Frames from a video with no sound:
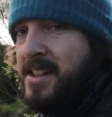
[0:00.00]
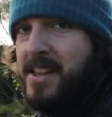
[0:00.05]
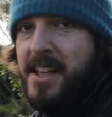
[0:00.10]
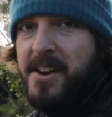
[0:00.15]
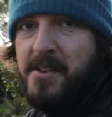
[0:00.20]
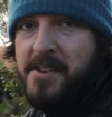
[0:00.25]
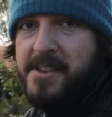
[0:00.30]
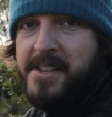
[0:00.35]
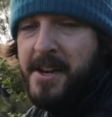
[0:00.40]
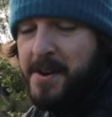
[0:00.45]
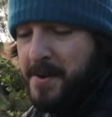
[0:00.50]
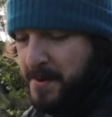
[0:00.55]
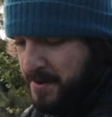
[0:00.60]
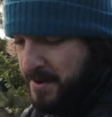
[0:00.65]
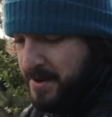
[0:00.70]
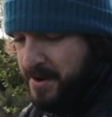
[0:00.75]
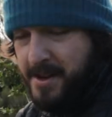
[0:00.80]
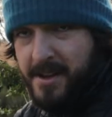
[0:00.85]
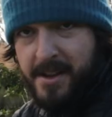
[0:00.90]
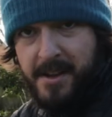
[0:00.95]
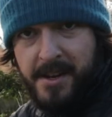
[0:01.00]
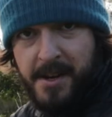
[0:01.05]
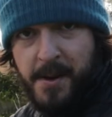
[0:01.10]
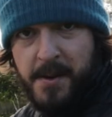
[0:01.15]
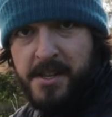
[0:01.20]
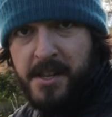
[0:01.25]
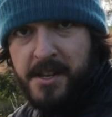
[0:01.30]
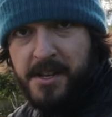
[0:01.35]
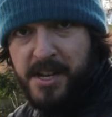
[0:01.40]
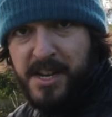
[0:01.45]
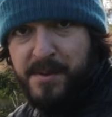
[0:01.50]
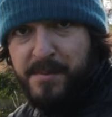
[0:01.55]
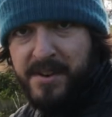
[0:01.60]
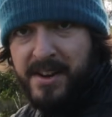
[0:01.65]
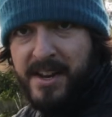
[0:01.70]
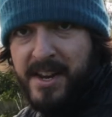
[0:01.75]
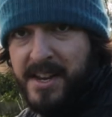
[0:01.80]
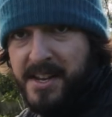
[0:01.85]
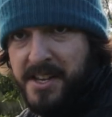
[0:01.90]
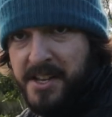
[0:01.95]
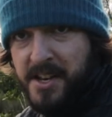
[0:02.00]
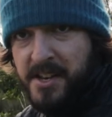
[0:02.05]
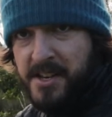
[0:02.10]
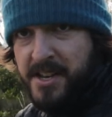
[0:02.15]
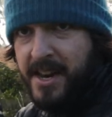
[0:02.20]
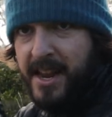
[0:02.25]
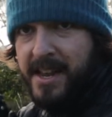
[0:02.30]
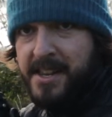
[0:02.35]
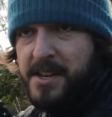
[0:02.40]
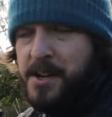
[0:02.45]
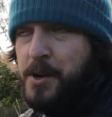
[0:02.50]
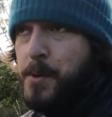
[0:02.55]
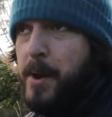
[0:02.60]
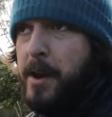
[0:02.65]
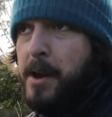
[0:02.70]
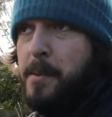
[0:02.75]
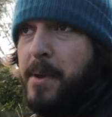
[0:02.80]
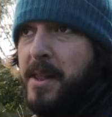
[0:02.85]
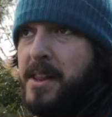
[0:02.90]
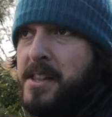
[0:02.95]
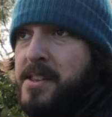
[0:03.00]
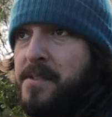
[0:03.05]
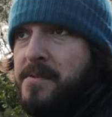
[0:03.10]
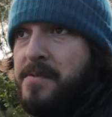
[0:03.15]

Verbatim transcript: and then also use the zoom on this just to get some quick bits